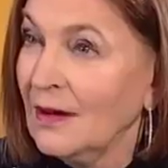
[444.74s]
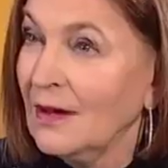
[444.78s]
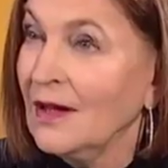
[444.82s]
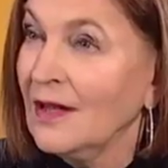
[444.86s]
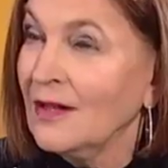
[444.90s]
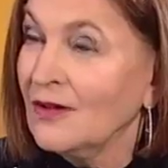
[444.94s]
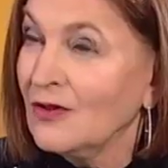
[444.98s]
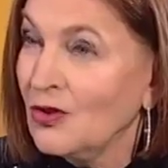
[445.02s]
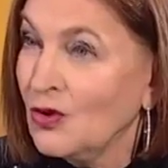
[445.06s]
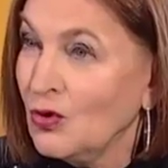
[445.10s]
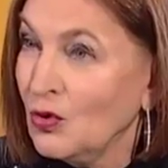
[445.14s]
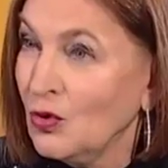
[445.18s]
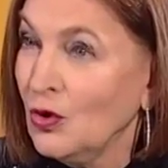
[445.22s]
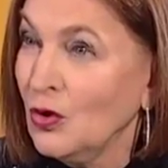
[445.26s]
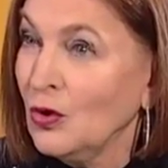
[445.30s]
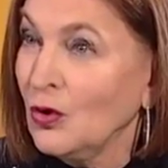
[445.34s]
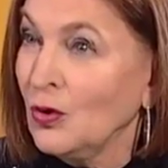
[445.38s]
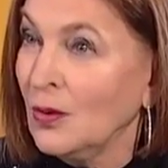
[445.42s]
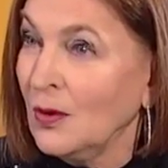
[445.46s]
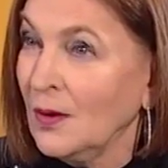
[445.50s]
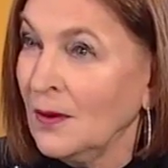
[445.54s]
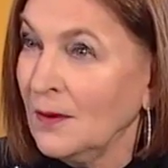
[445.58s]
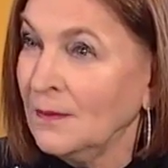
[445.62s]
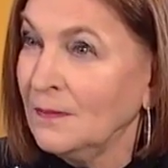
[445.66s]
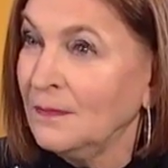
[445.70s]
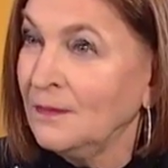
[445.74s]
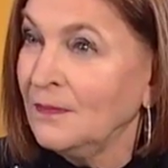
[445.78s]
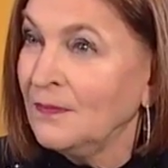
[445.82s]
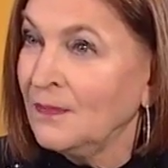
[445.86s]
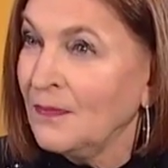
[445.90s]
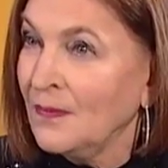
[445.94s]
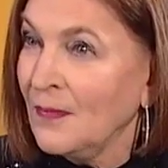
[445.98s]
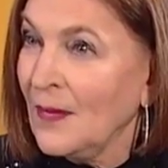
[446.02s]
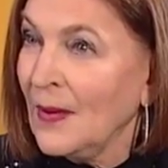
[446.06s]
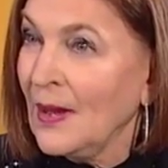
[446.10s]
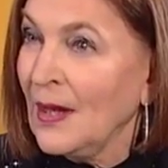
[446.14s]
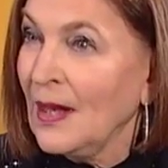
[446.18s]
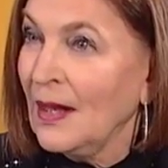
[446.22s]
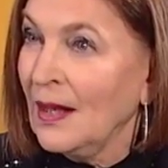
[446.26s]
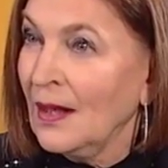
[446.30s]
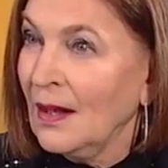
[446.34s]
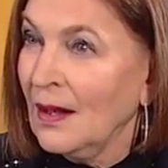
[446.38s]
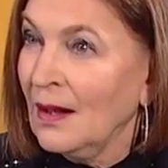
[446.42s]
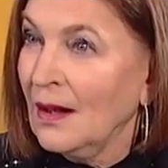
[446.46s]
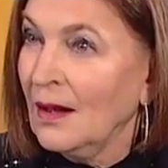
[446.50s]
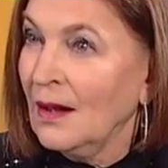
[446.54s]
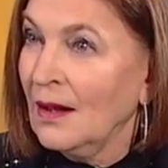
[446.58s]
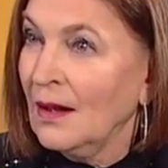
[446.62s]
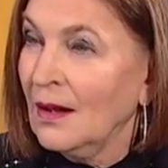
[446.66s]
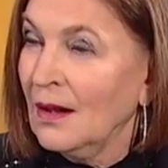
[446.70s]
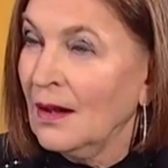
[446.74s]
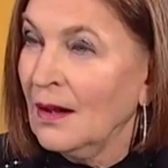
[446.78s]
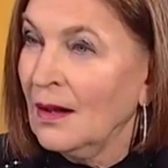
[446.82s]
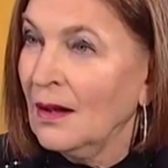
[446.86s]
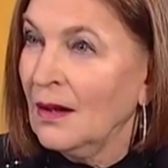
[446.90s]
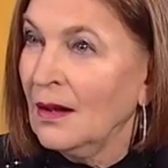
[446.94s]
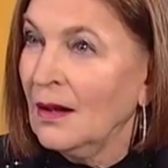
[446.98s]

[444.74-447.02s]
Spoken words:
Because the banks didn't think that they would be